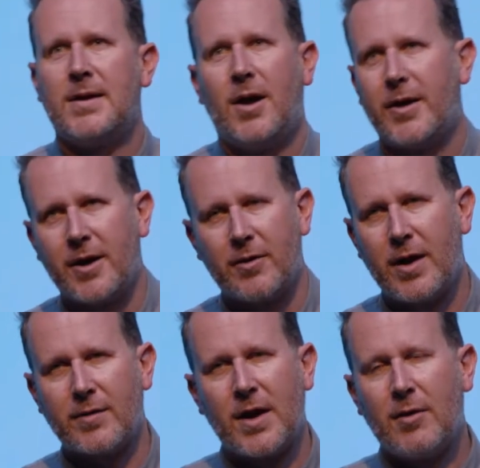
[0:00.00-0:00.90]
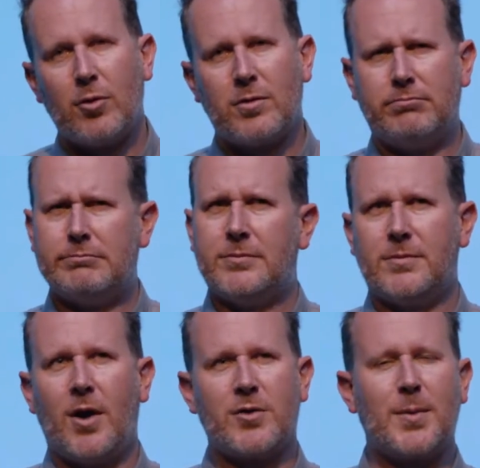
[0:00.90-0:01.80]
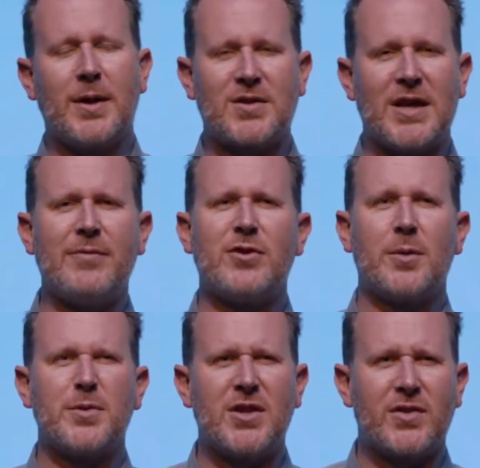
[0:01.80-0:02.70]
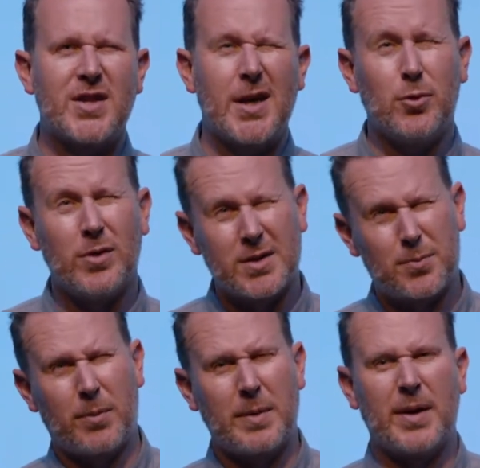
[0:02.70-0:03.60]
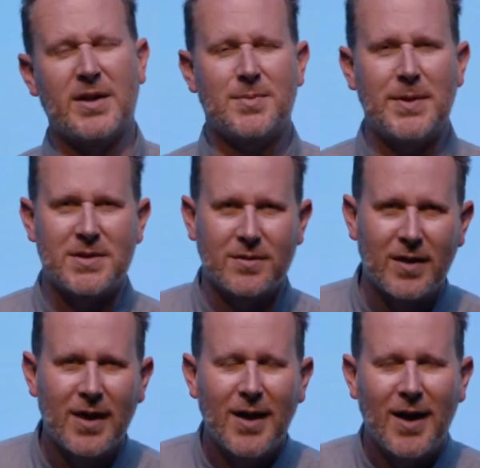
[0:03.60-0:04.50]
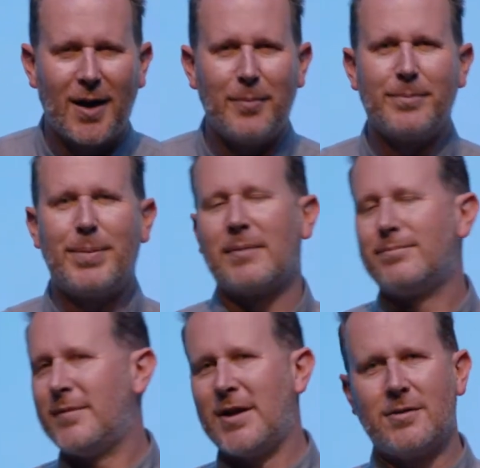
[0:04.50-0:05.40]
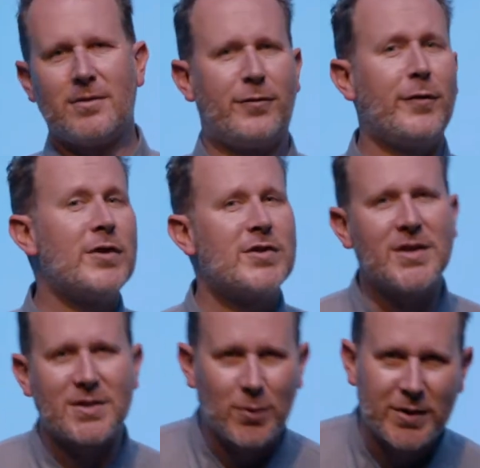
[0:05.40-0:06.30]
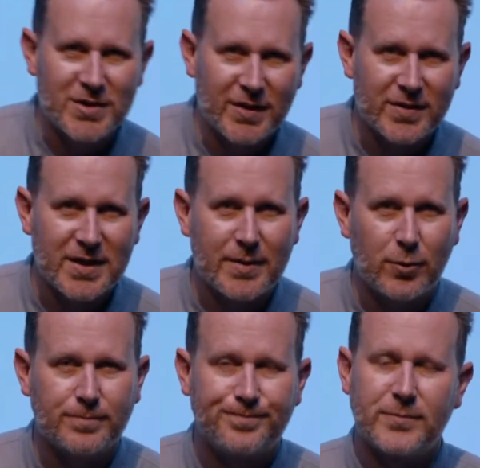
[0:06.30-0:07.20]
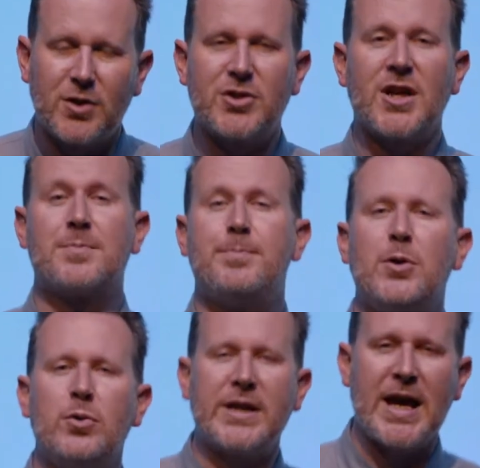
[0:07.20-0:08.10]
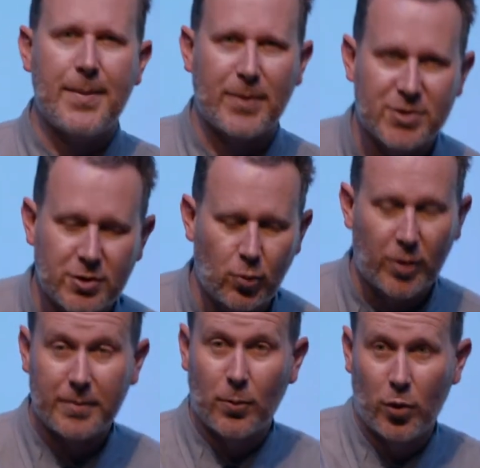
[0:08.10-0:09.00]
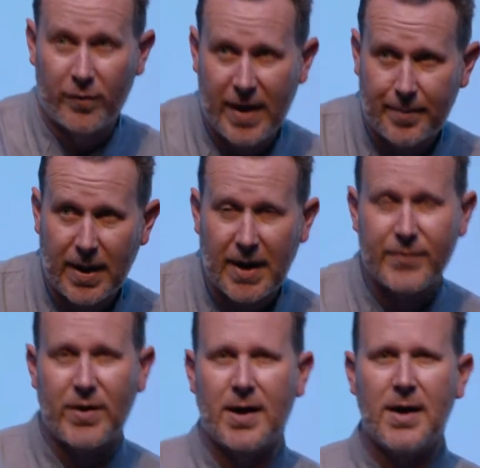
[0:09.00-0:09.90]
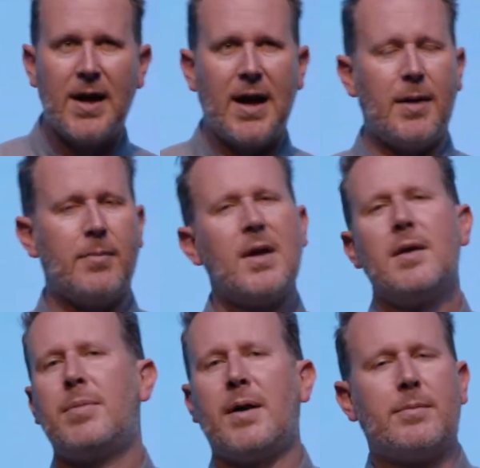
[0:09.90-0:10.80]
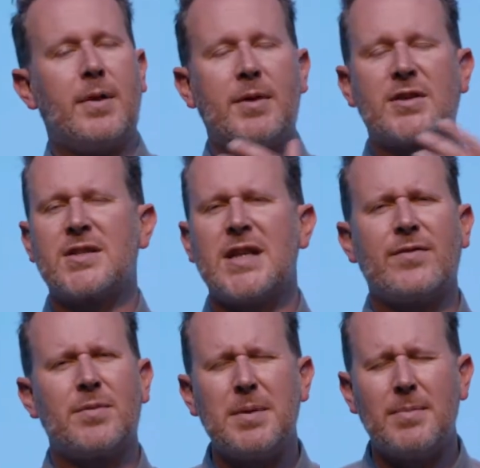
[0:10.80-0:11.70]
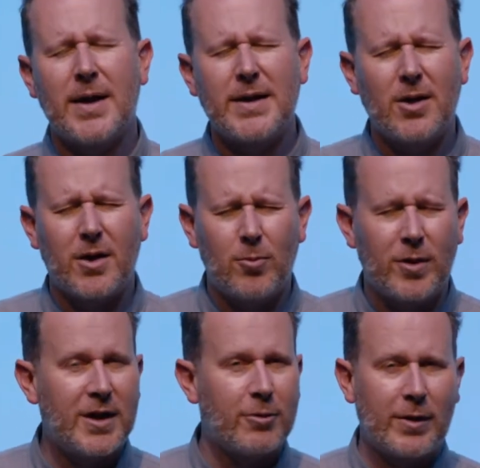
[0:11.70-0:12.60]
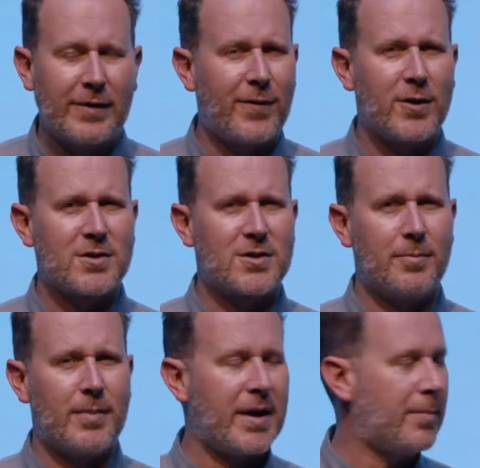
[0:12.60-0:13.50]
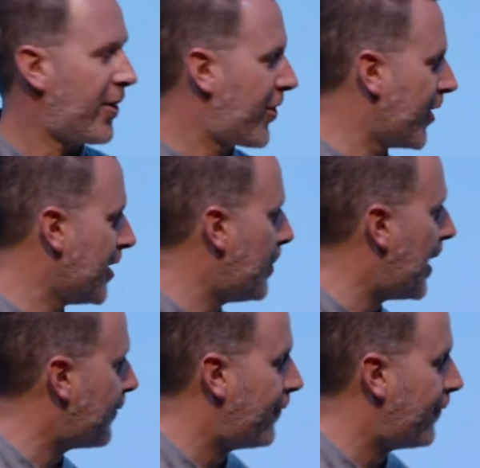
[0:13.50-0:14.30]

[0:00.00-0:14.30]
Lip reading: I don't know, well, I was going to say every time you set the table. That's probably a bit expensive. But, 50 cents when you set the table. You're just building habits. You're wanting more of that behaviour. But it doesn't have to be money. I don't want to get really focused on money. But think about,